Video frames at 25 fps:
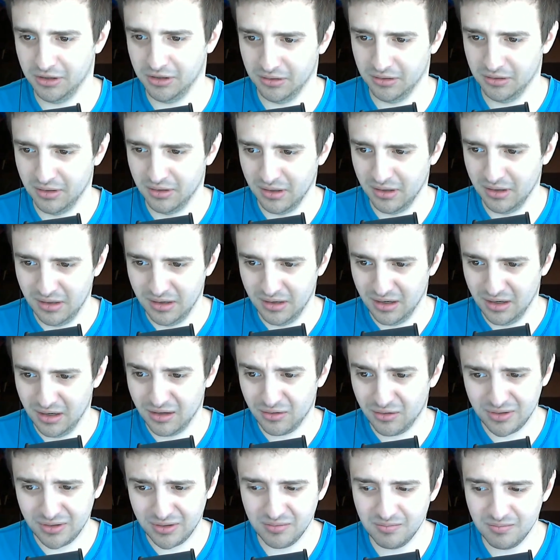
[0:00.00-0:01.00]
And
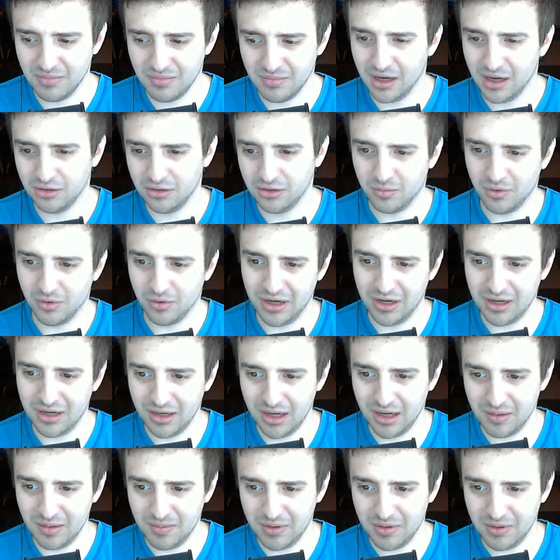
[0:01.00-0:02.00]
there were some major
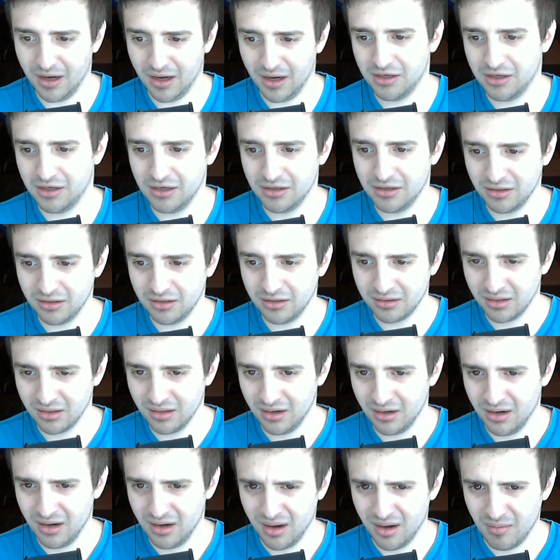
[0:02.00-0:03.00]
breaking API changes,
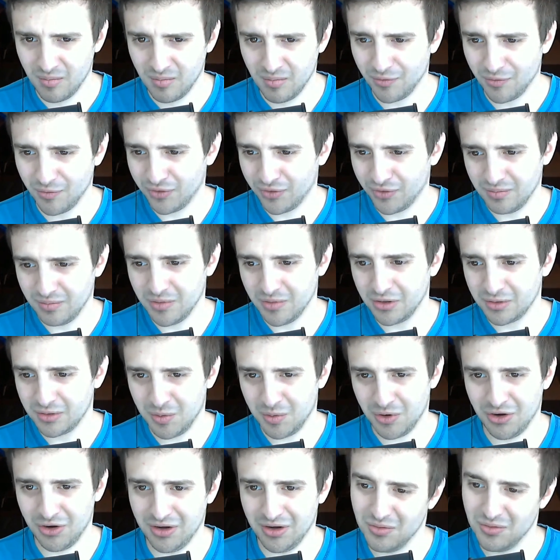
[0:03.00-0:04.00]
but for the most
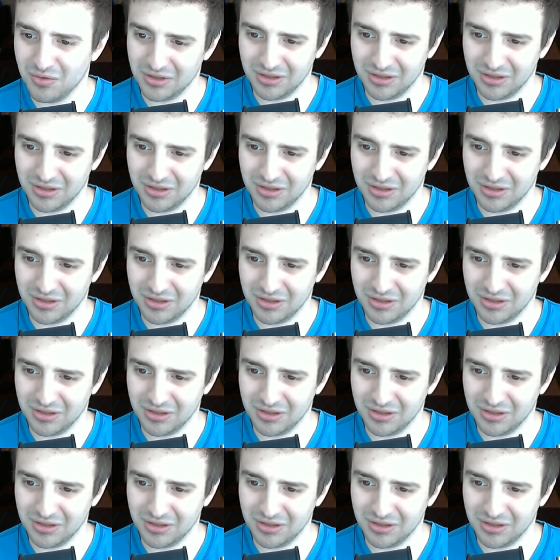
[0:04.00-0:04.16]
part, it was